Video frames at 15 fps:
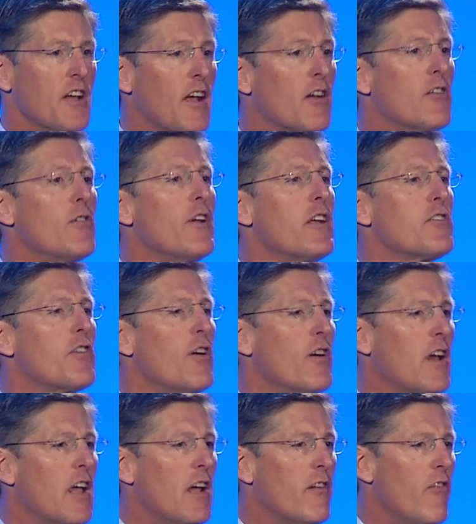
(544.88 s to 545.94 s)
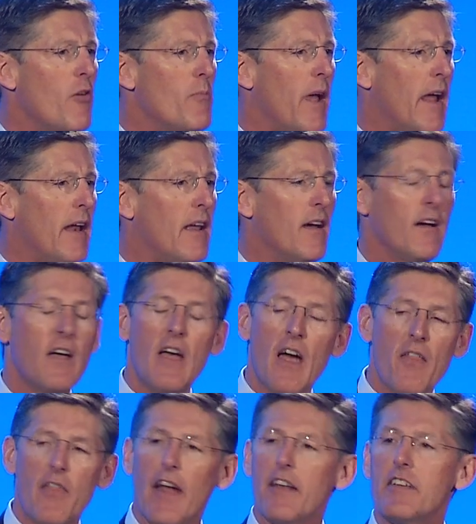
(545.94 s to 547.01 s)
including Turkey and Romania,
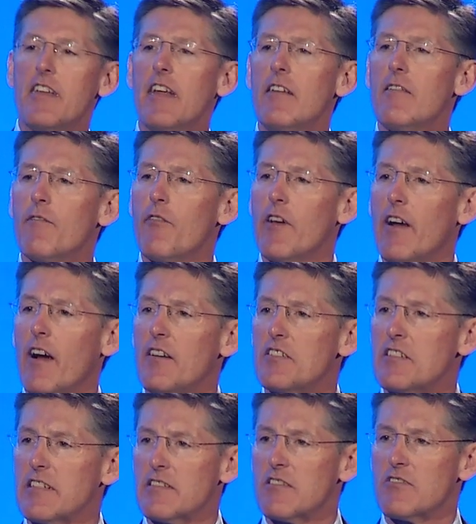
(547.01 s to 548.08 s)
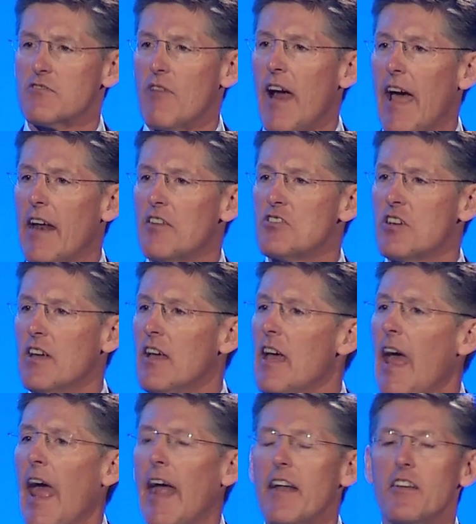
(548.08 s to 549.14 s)
that didn't fit our strategy
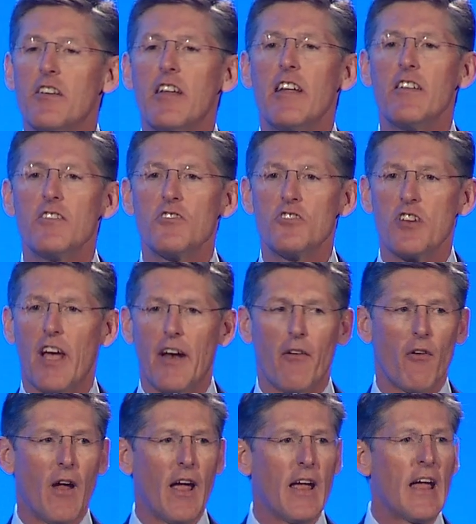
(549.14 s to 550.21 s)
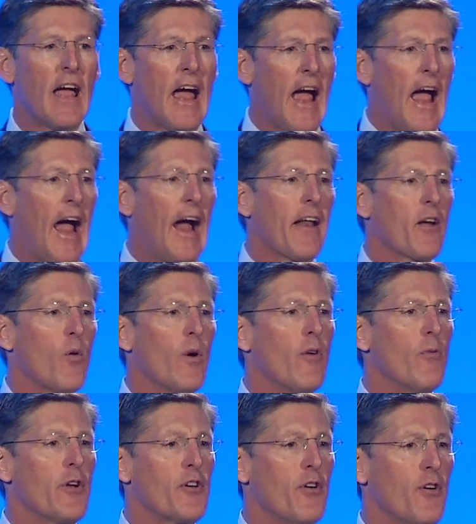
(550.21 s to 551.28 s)
and didn't generate adequate
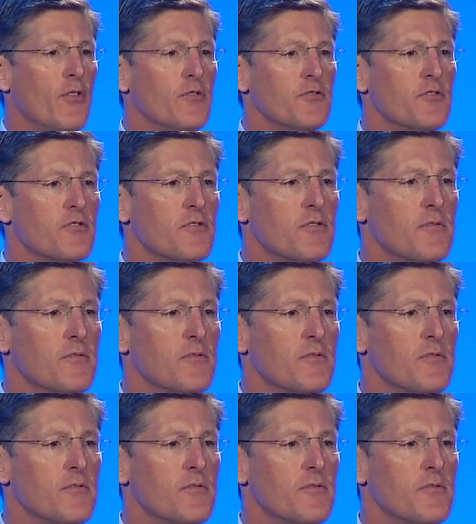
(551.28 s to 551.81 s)
returns.